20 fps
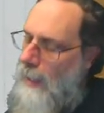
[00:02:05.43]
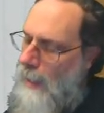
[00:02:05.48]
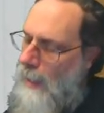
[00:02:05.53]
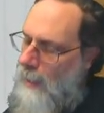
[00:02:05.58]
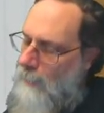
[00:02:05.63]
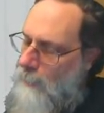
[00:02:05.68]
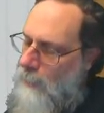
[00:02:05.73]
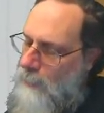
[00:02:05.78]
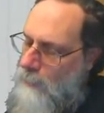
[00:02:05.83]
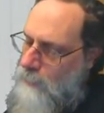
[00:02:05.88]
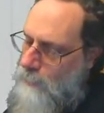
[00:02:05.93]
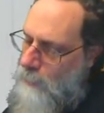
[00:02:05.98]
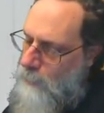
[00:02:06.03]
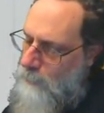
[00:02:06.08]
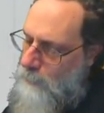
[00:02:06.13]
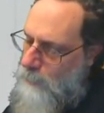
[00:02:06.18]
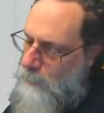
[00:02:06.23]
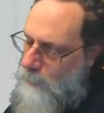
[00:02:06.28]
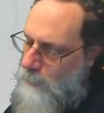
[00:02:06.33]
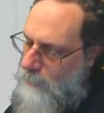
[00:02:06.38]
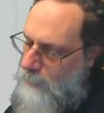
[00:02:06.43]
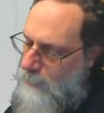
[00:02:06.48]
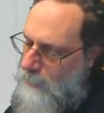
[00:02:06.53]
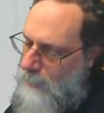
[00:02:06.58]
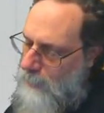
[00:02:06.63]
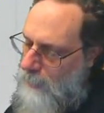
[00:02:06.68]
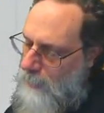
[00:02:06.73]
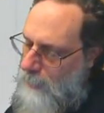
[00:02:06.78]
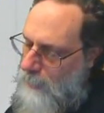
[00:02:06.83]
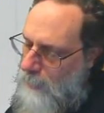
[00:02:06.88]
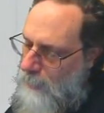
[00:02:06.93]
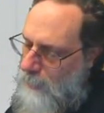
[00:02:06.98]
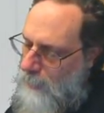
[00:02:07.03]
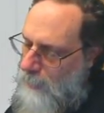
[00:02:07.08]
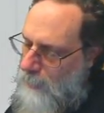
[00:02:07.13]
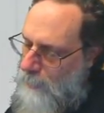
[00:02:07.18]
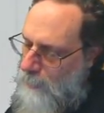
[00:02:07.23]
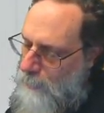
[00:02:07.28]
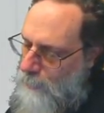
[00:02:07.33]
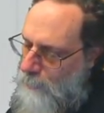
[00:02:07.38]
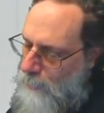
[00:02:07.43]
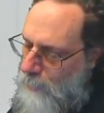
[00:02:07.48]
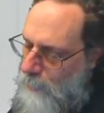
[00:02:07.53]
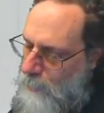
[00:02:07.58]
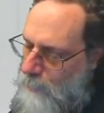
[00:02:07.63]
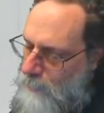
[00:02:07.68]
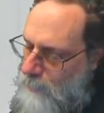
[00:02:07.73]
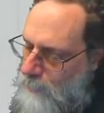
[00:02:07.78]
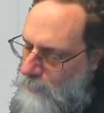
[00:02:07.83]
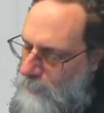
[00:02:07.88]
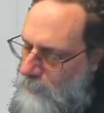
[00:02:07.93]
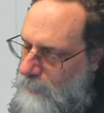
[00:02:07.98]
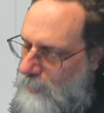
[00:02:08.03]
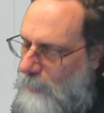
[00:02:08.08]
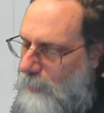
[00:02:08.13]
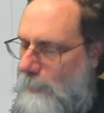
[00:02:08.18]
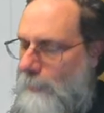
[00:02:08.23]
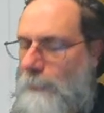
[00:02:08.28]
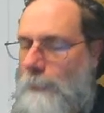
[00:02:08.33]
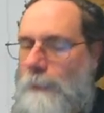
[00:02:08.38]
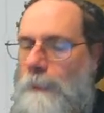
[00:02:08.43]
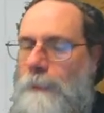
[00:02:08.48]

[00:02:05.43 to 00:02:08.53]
I'm also going to put 100 ohms here.